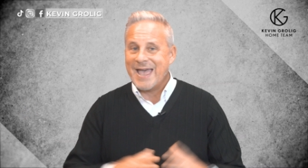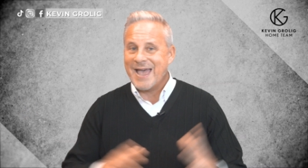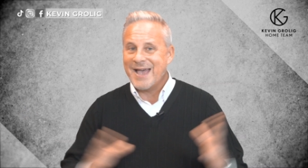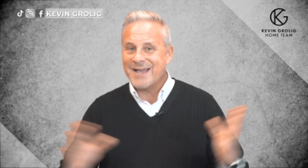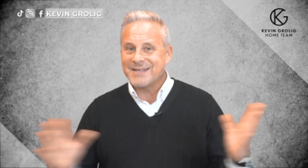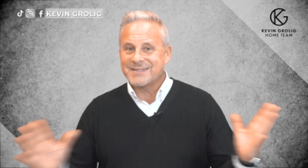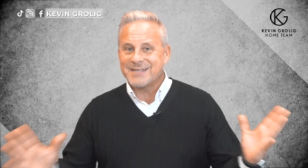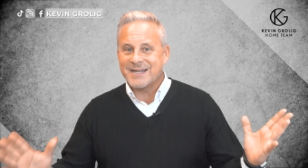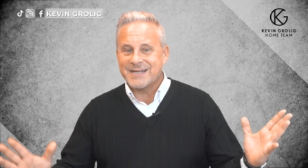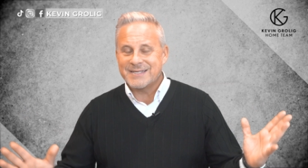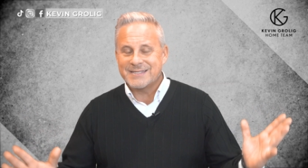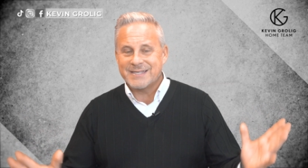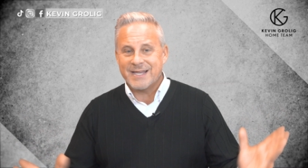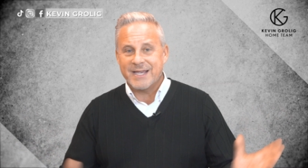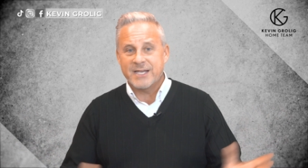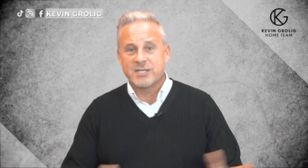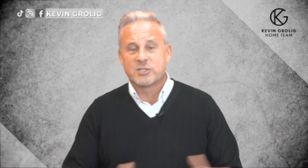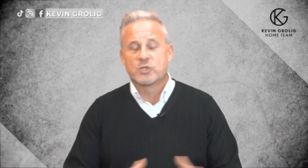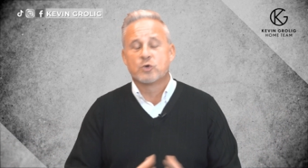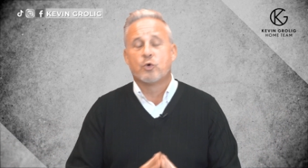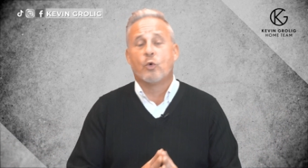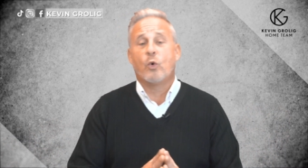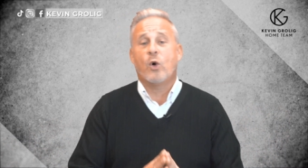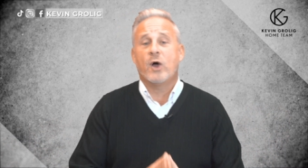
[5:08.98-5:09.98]
As I said,
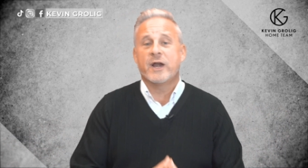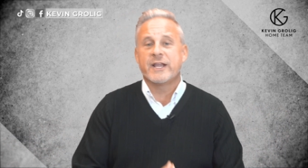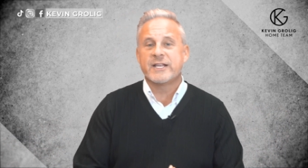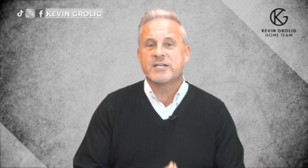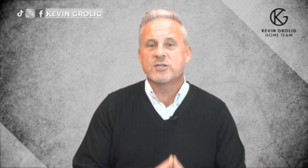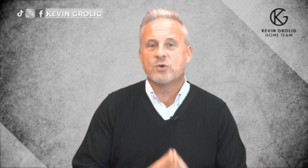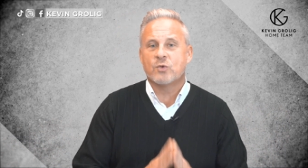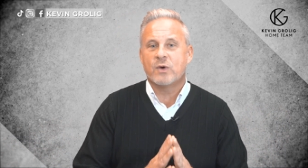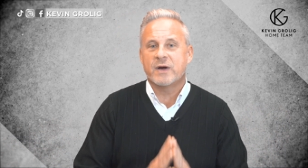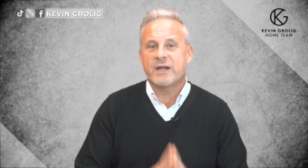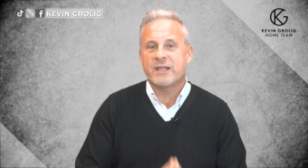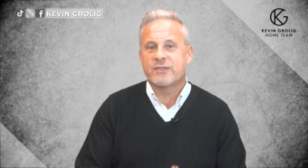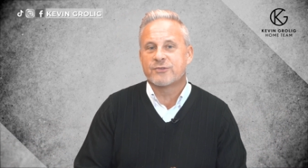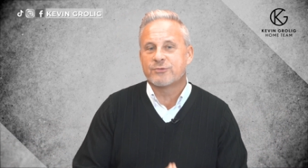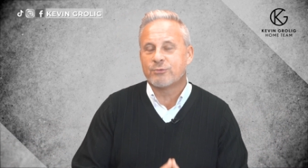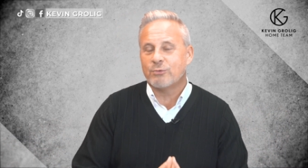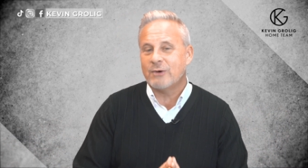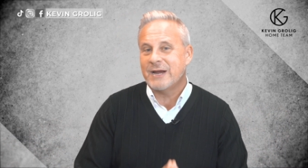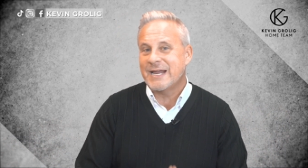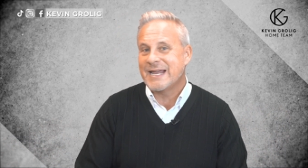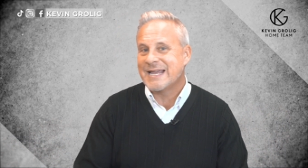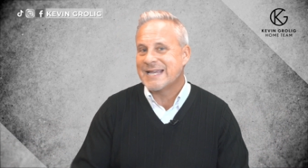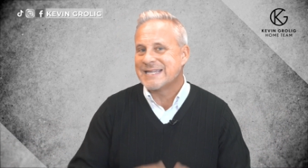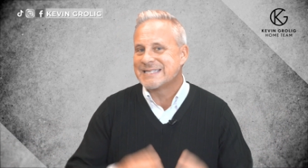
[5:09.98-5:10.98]

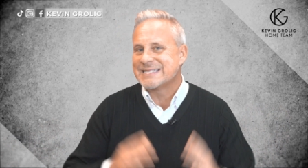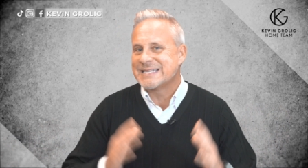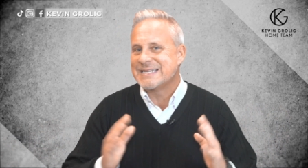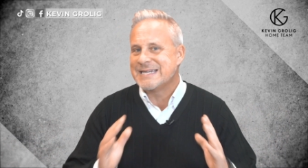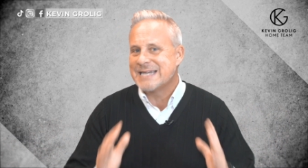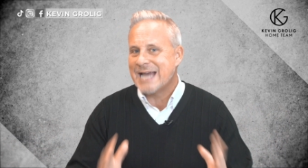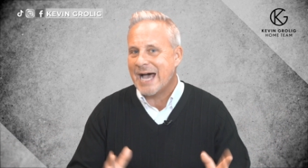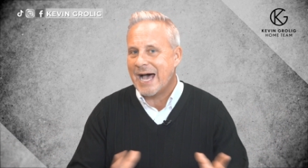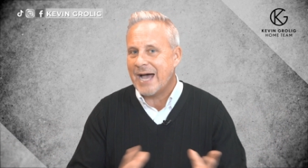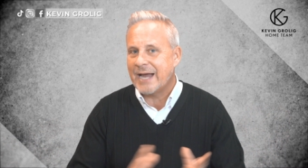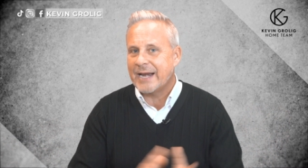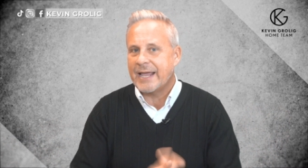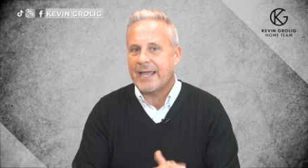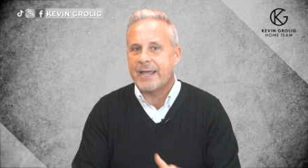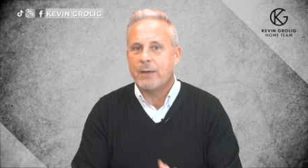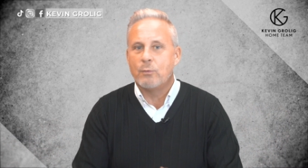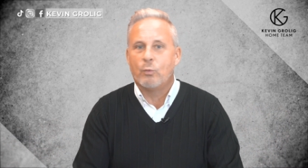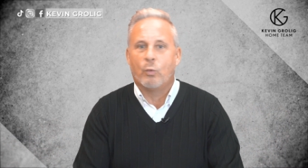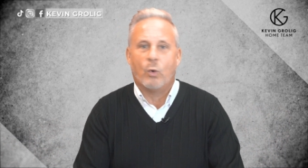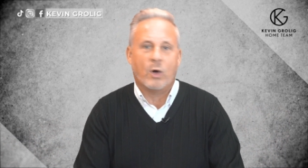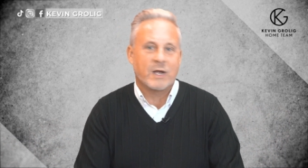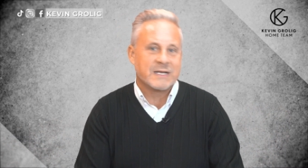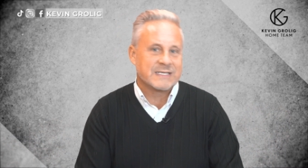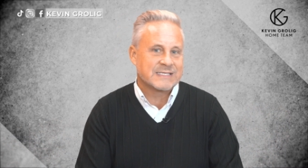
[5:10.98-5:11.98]
2023 is not a
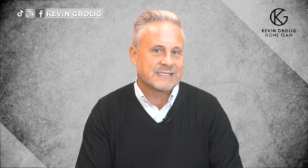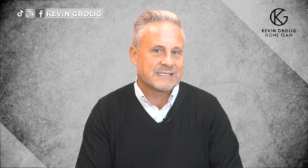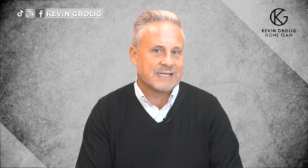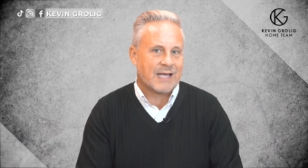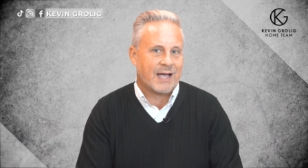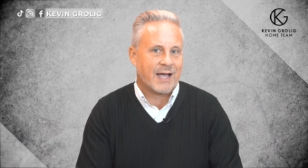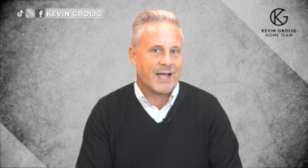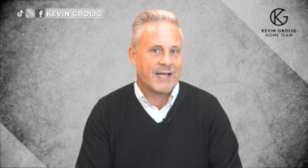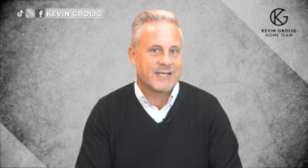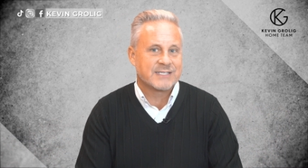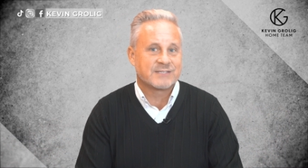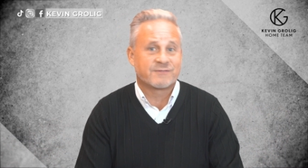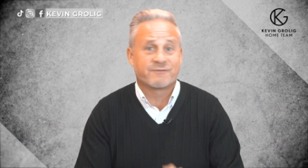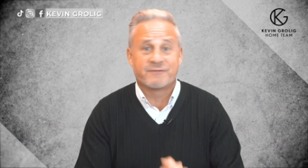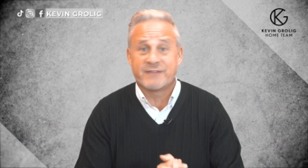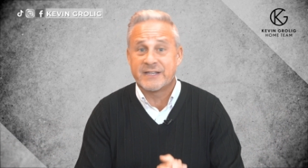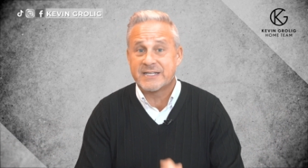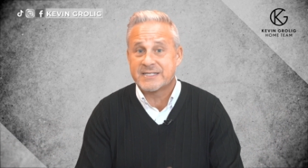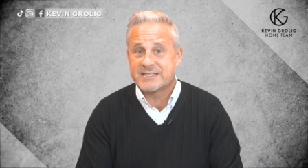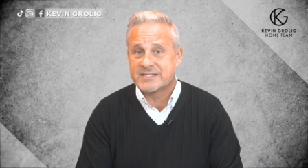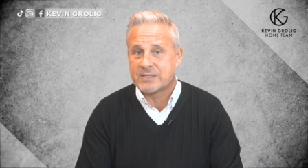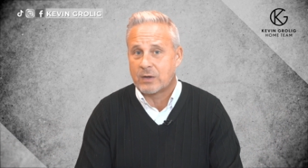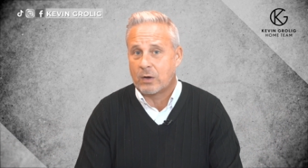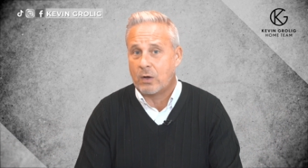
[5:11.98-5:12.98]

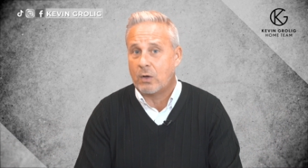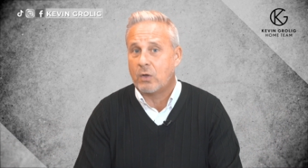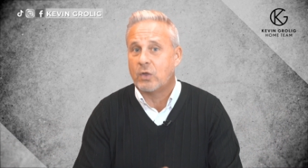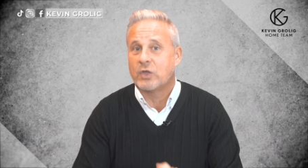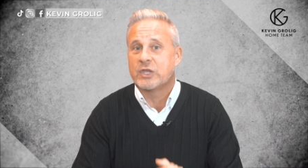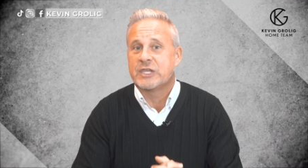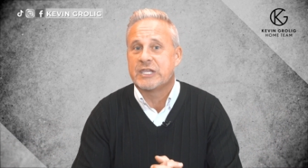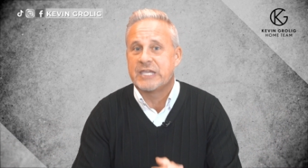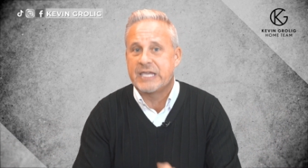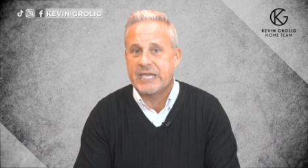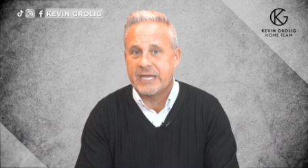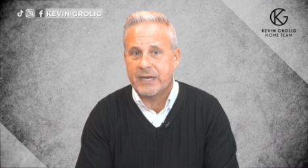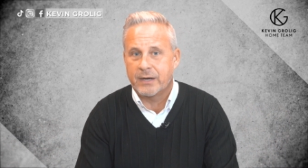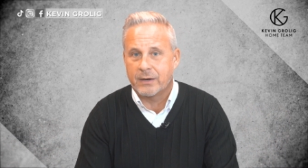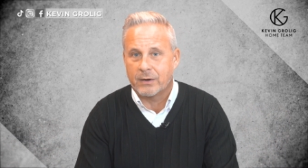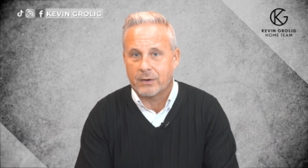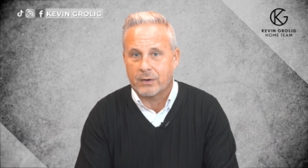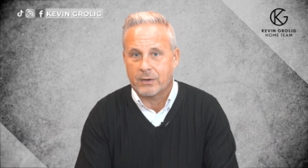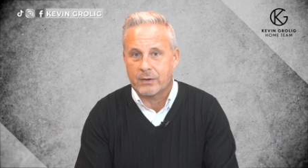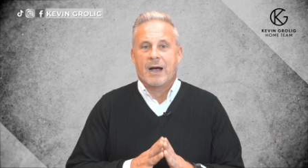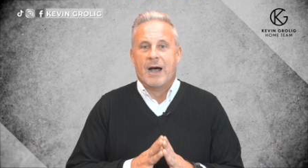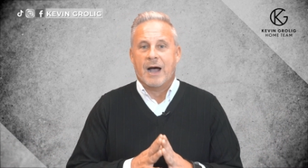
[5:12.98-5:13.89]
one-size-fits-all year.